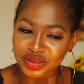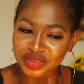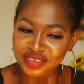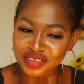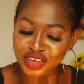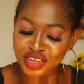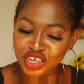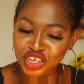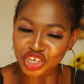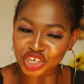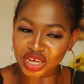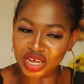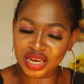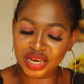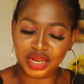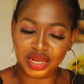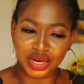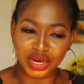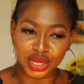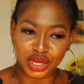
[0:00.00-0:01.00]

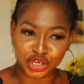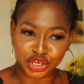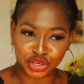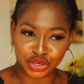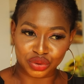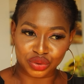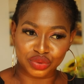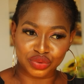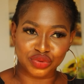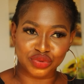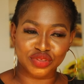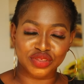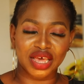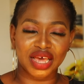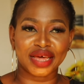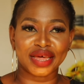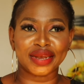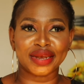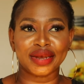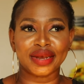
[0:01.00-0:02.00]
presidential elections,
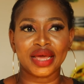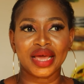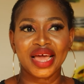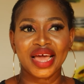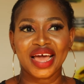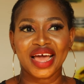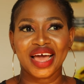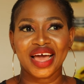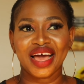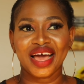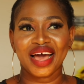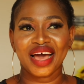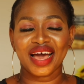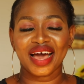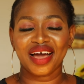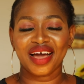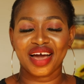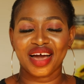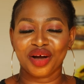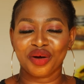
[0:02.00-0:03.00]
and
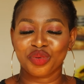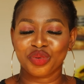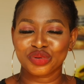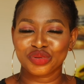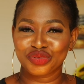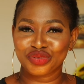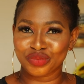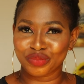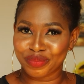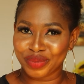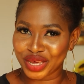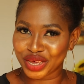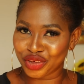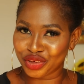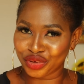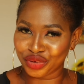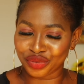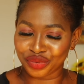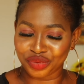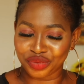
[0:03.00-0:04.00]
I want to
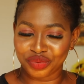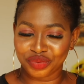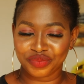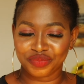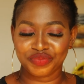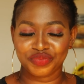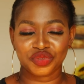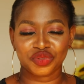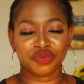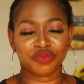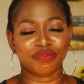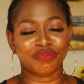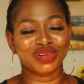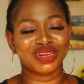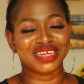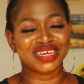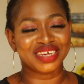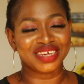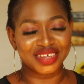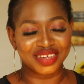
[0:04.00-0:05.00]
beg you to
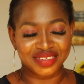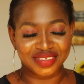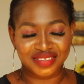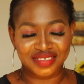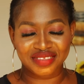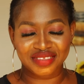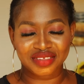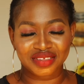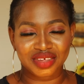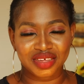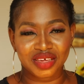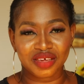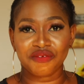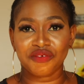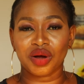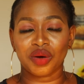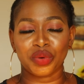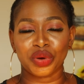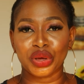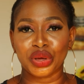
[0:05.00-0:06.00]
please, if
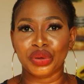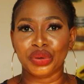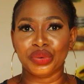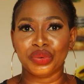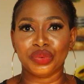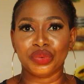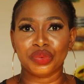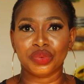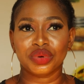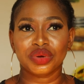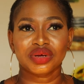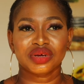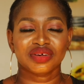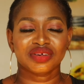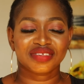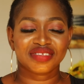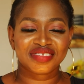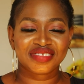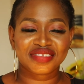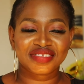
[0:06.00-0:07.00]
I were you,
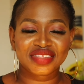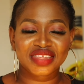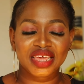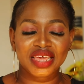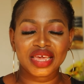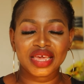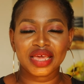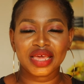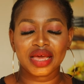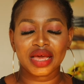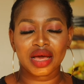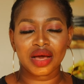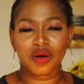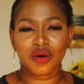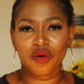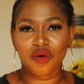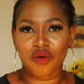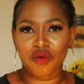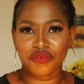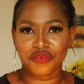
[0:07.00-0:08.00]
stay
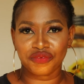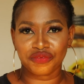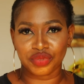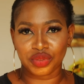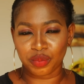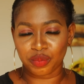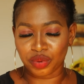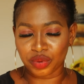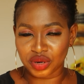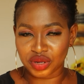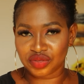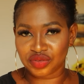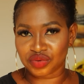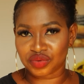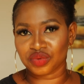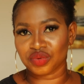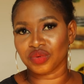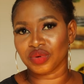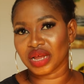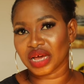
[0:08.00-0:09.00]
off the
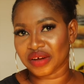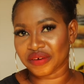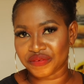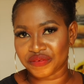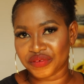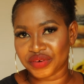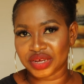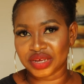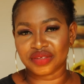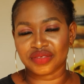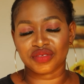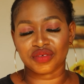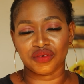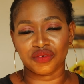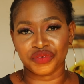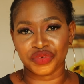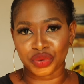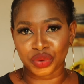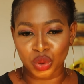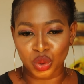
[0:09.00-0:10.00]
political affairs
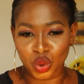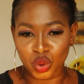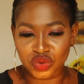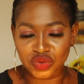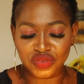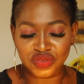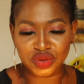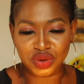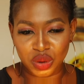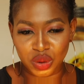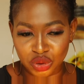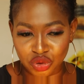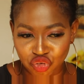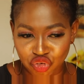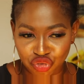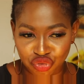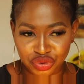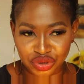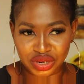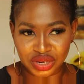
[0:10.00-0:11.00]
of your host
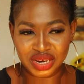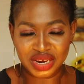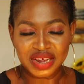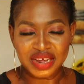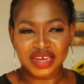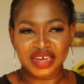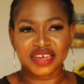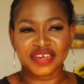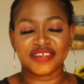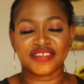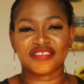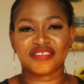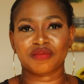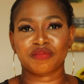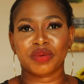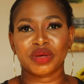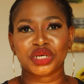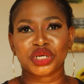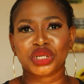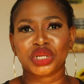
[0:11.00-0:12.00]
country,
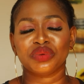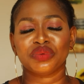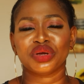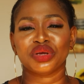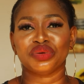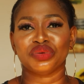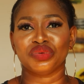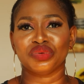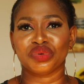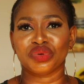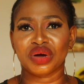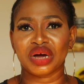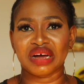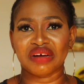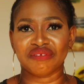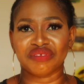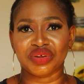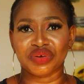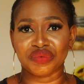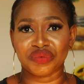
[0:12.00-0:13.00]
especially when you do not
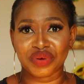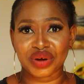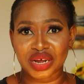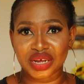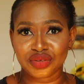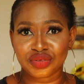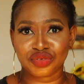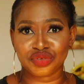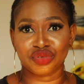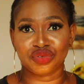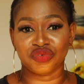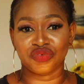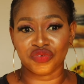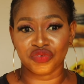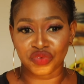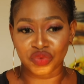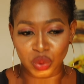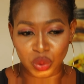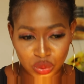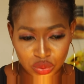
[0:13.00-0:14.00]
have the right to
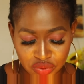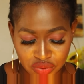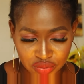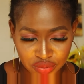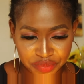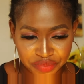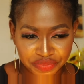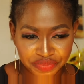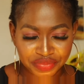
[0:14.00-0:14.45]
vote,